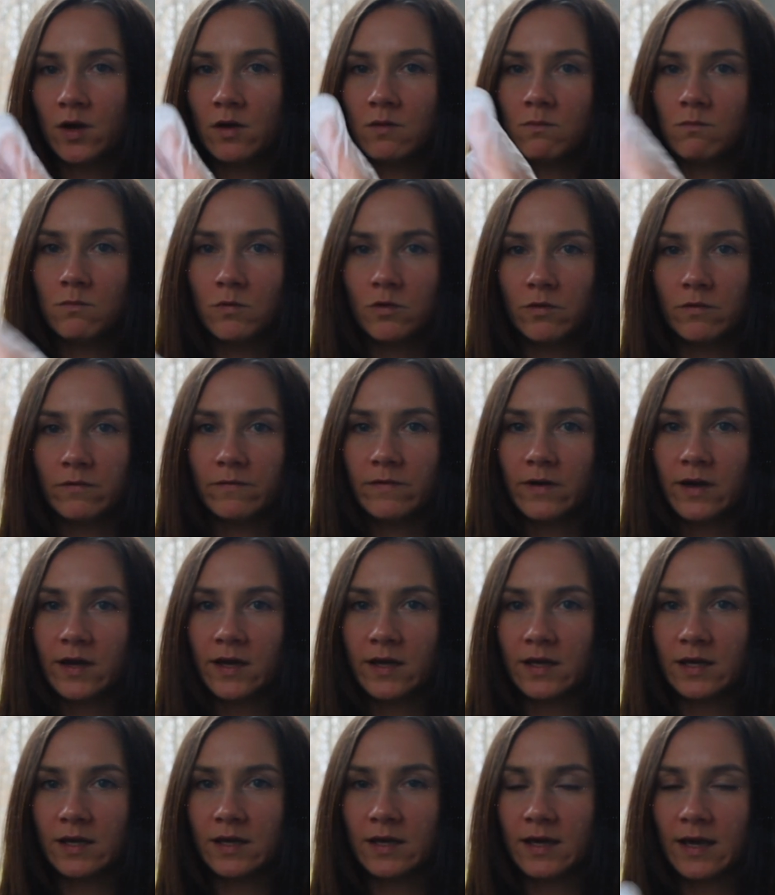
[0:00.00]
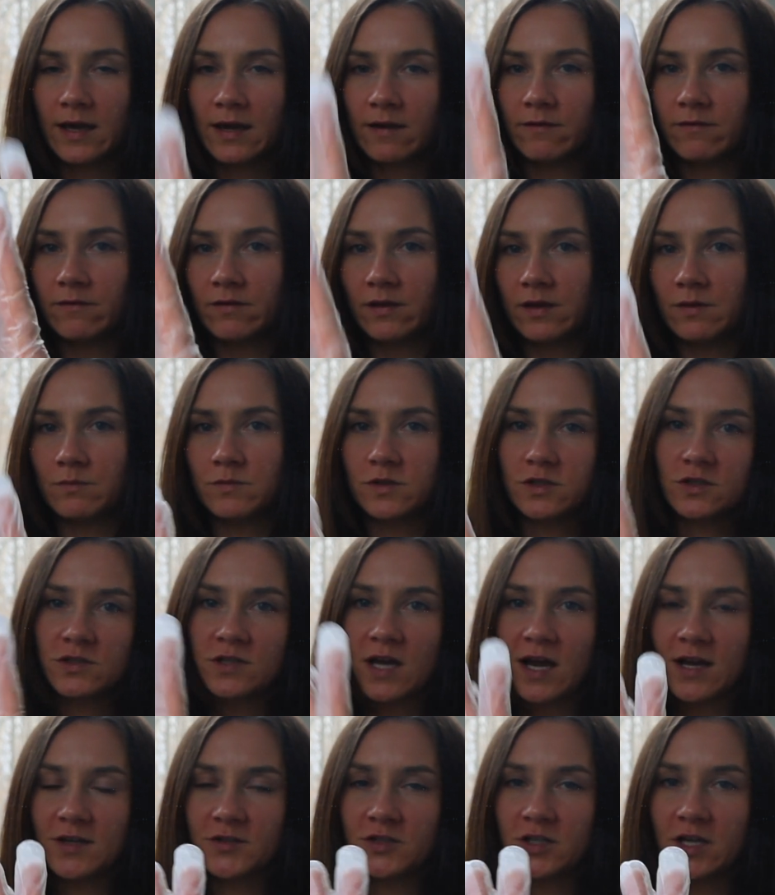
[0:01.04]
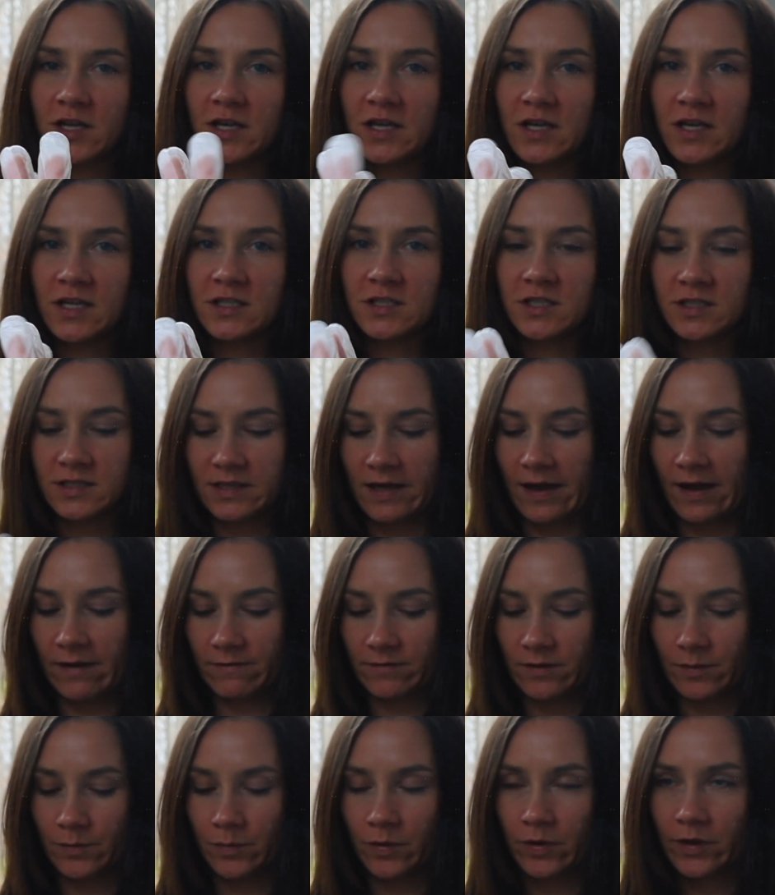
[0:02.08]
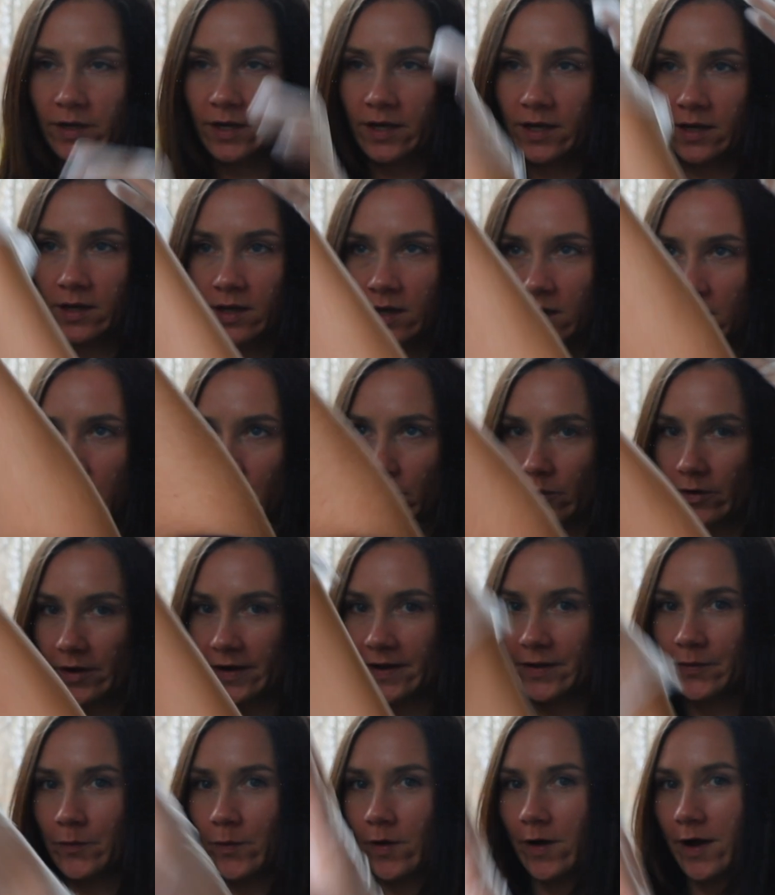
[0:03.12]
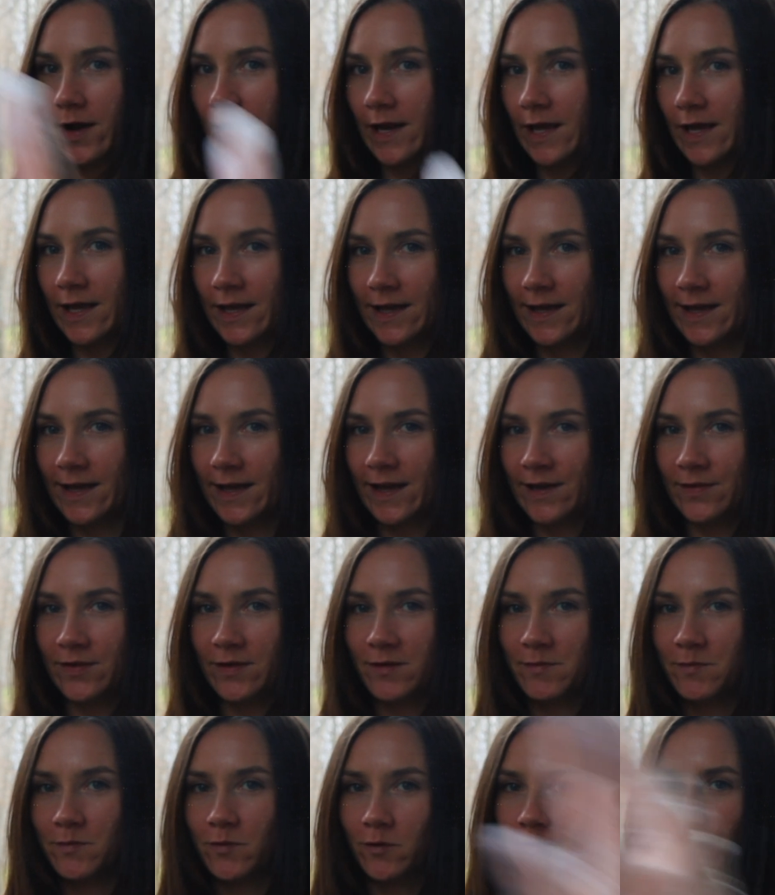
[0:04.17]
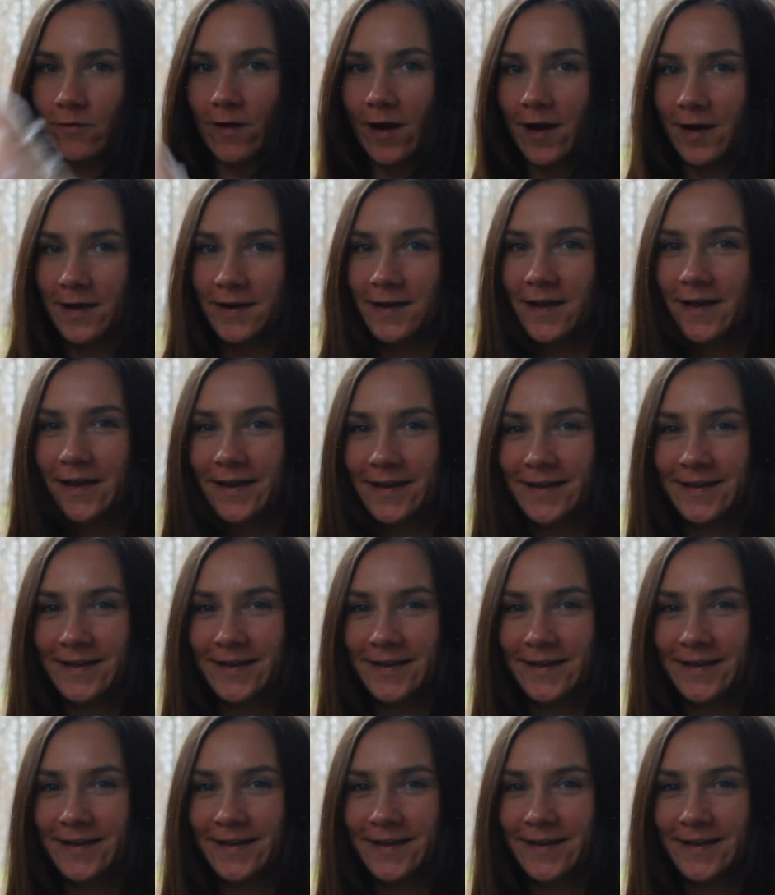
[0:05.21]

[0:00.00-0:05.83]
move it, you can't really massage it. You just have to put it where you want it and then move on.